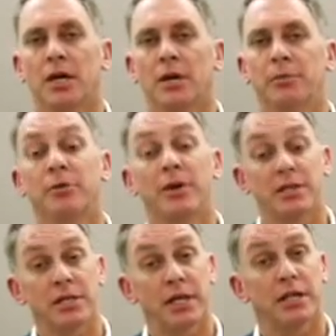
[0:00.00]
But
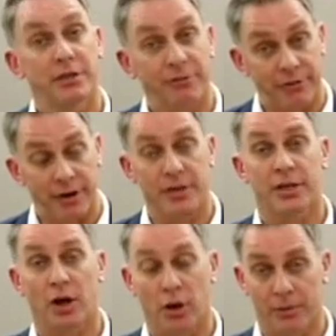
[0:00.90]
restless legs are very
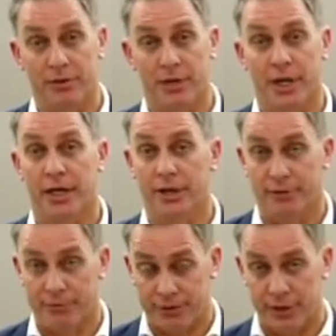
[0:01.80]
common
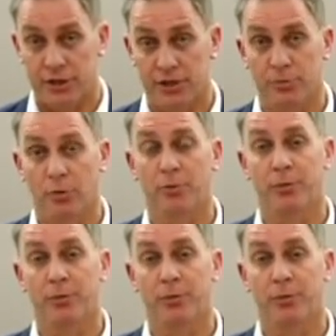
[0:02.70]
features, and what